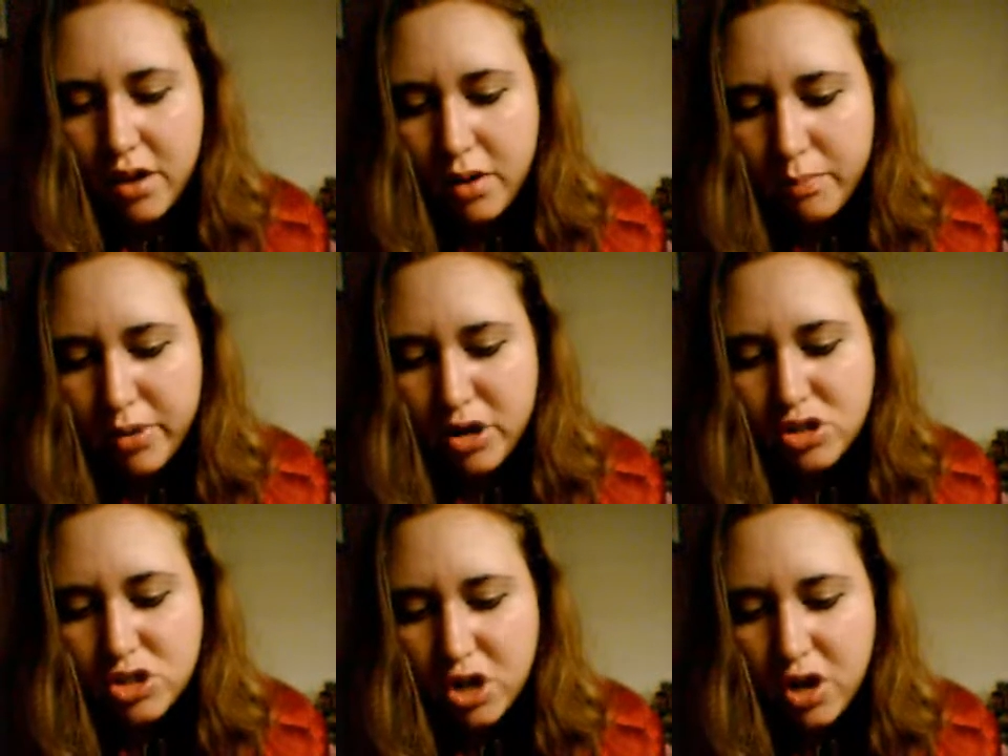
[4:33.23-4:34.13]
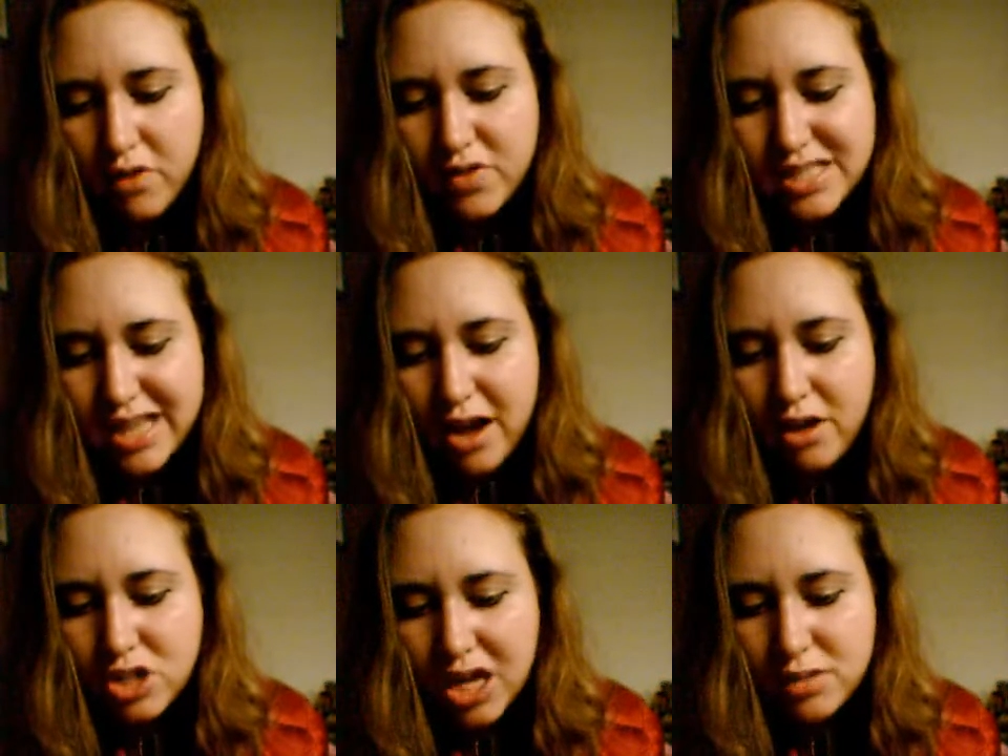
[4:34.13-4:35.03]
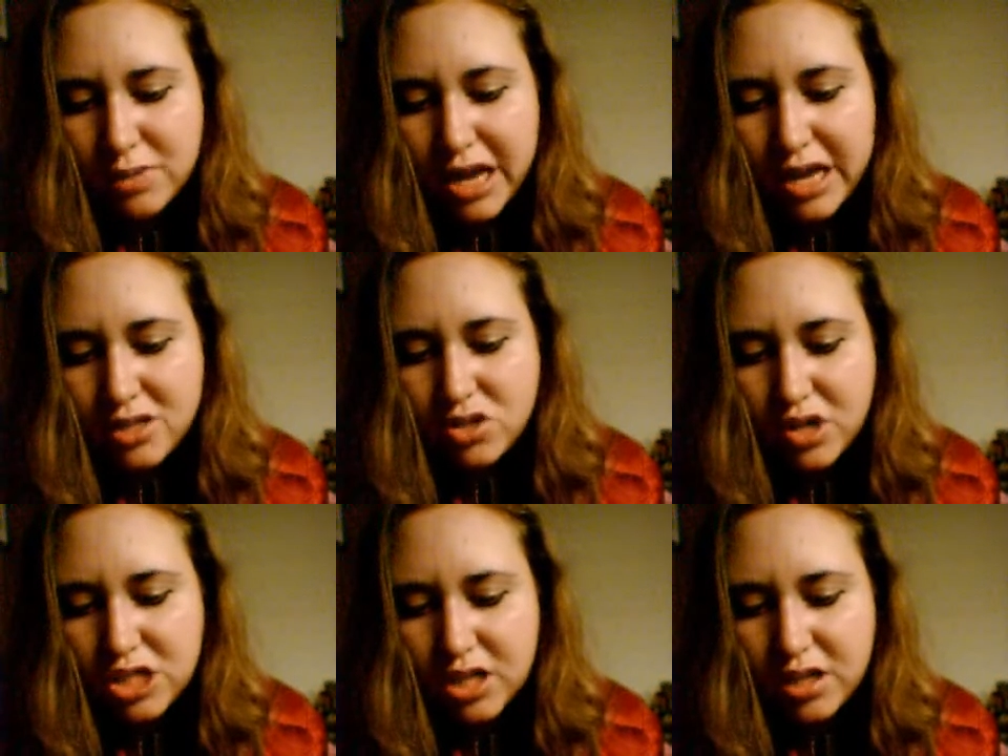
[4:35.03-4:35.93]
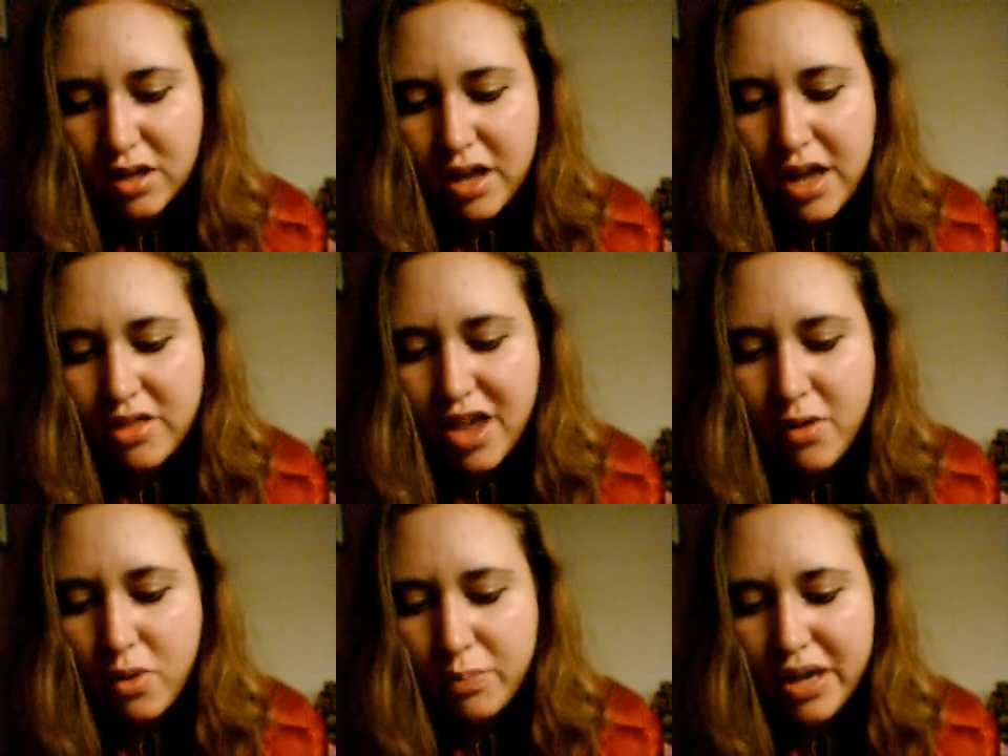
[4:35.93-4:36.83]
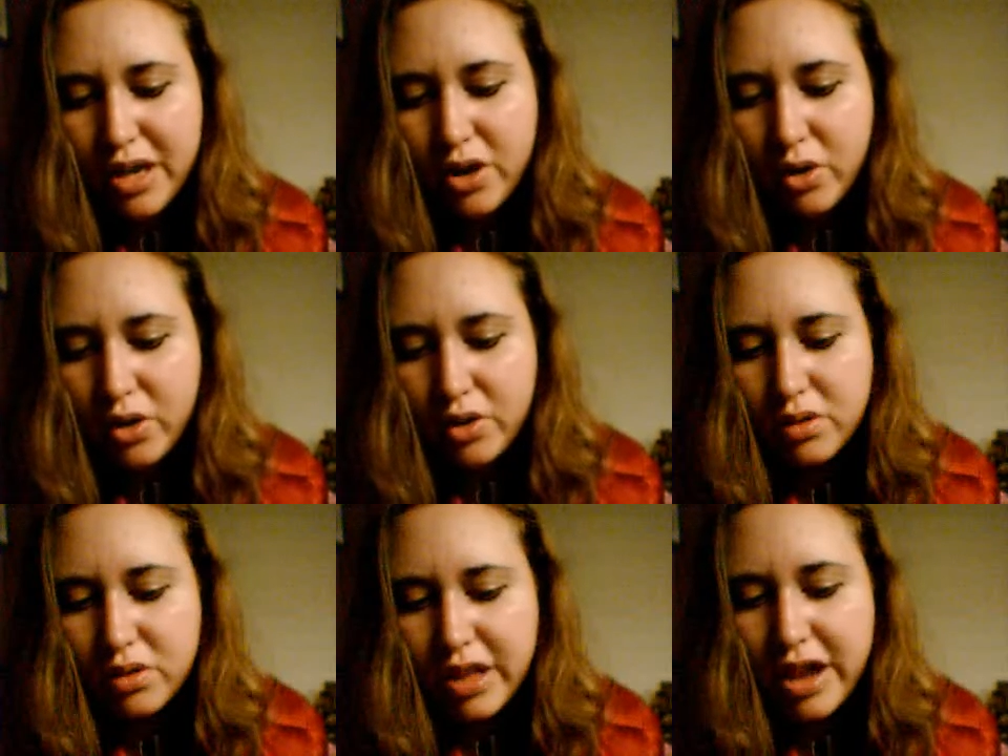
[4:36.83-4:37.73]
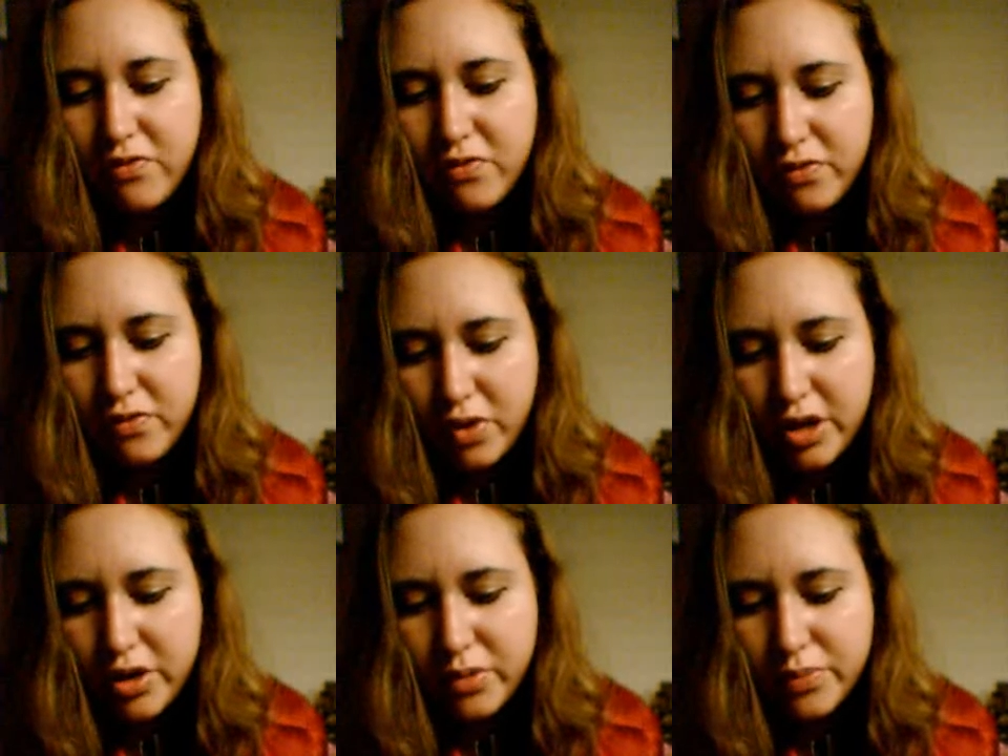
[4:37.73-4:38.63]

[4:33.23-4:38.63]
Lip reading: Preserve sound judgment and discretion. They will be your life for you,